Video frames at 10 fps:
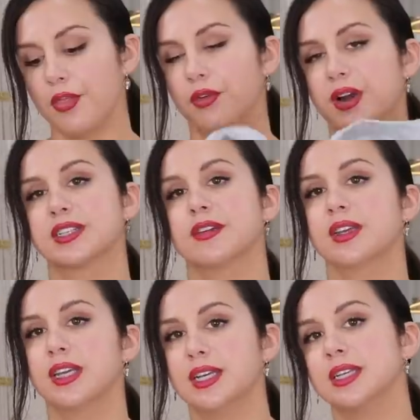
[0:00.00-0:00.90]
The rest of
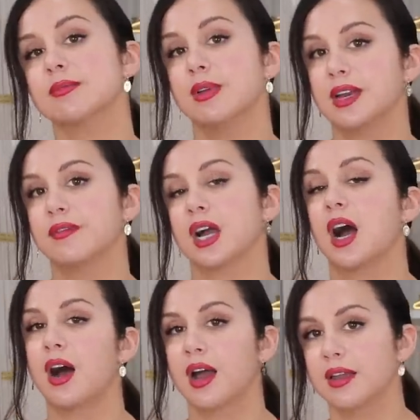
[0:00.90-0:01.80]
it, it is made of a
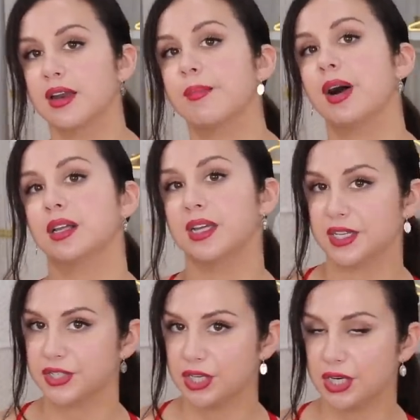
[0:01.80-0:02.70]
cotton and a
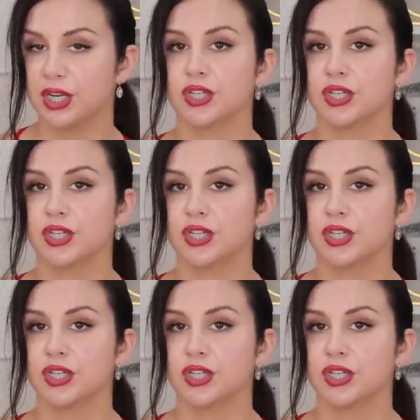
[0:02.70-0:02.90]
polyester.